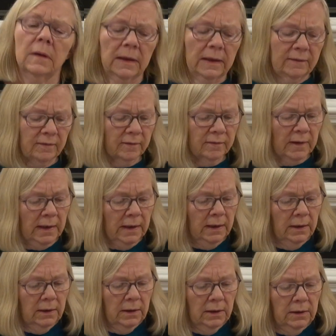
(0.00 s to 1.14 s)
He says
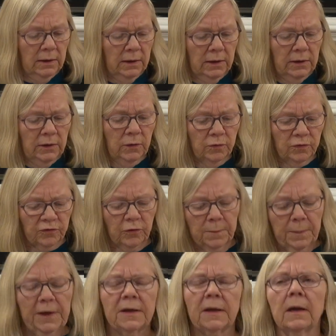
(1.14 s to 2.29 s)
you
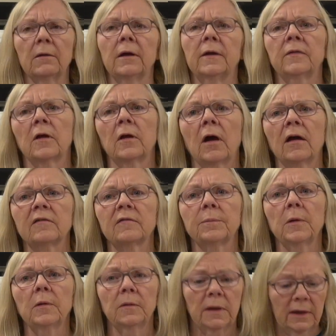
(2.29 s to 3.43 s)
should be carrying the
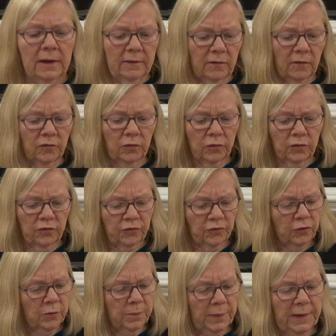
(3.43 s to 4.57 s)
gospel. He says you
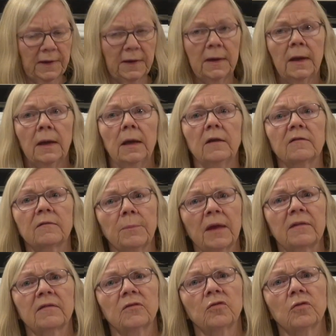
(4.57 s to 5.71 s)
should be his
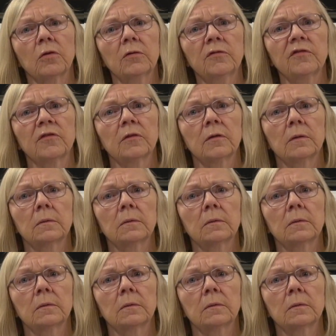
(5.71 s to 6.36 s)
messengers.